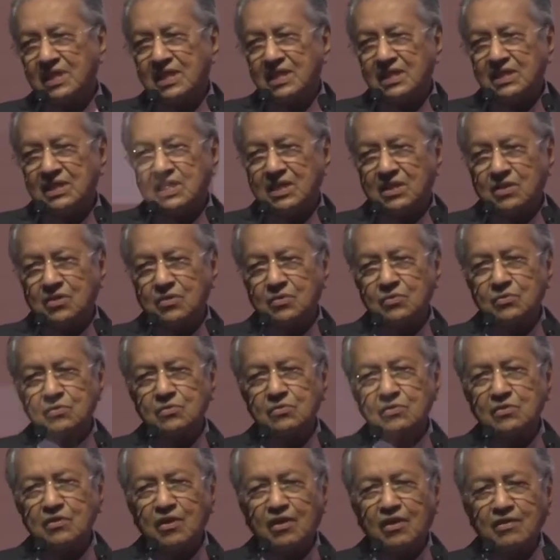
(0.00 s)
The
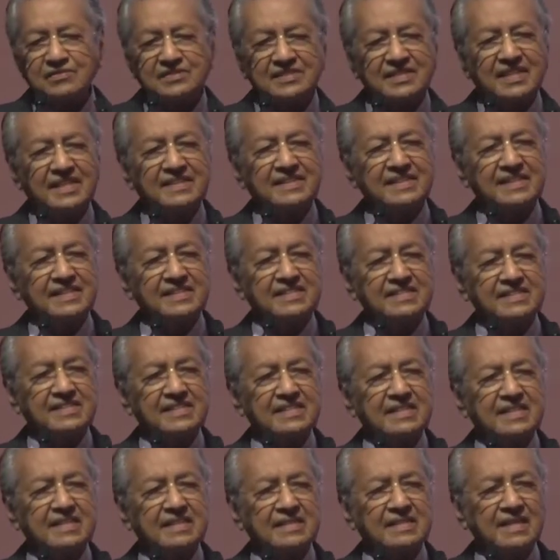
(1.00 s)
goal of
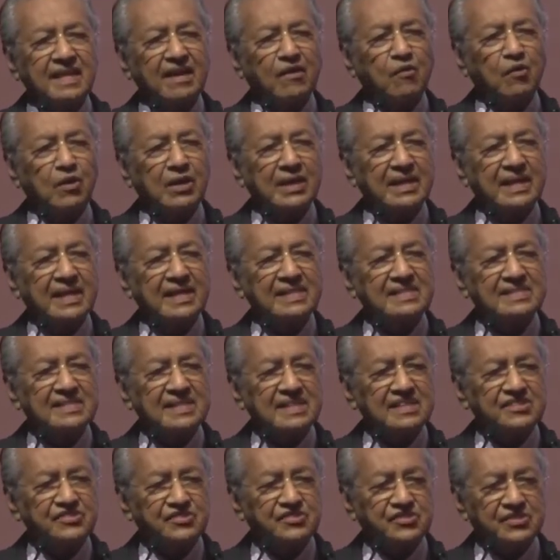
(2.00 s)
statistical
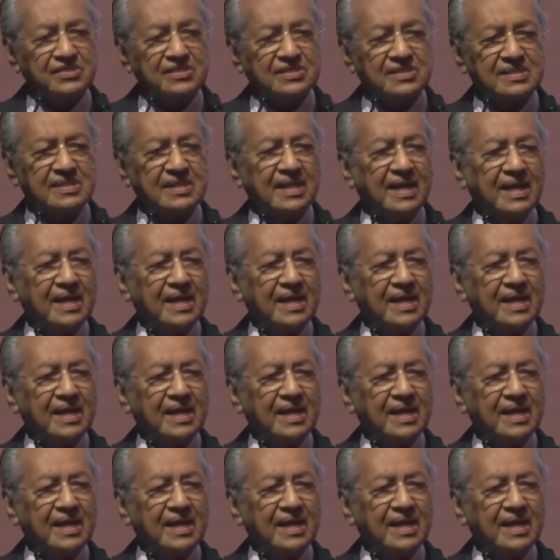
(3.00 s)
organizations